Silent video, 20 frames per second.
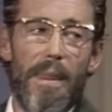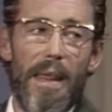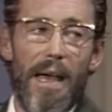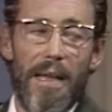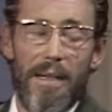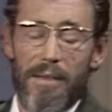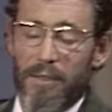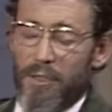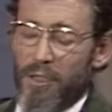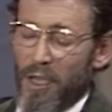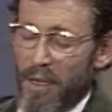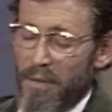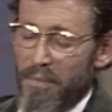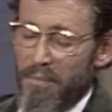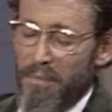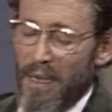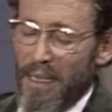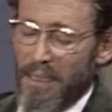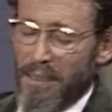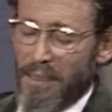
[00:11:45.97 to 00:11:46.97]
And
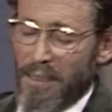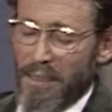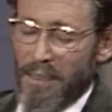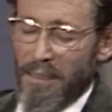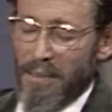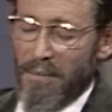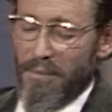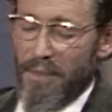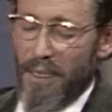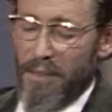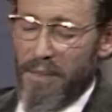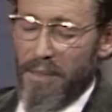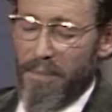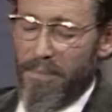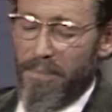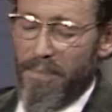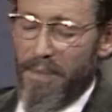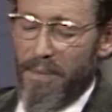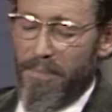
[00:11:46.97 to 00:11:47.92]
John Milton wrote a